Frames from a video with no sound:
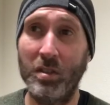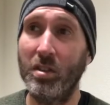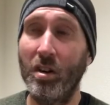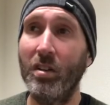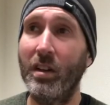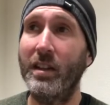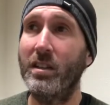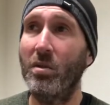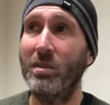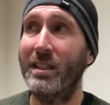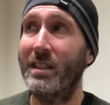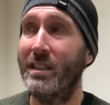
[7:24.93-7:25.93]
Certainly
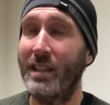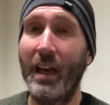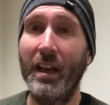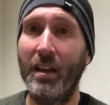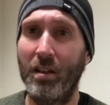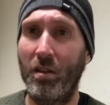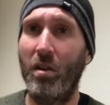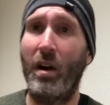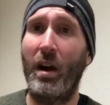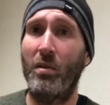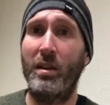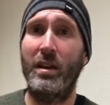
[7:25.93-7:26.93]
don't say it. Oh,
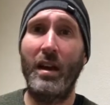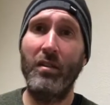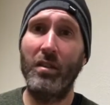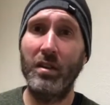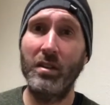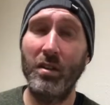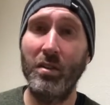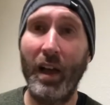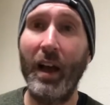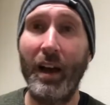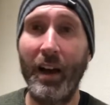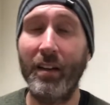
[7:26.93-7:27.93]
I would never do
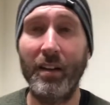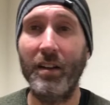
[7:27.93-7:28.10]
that.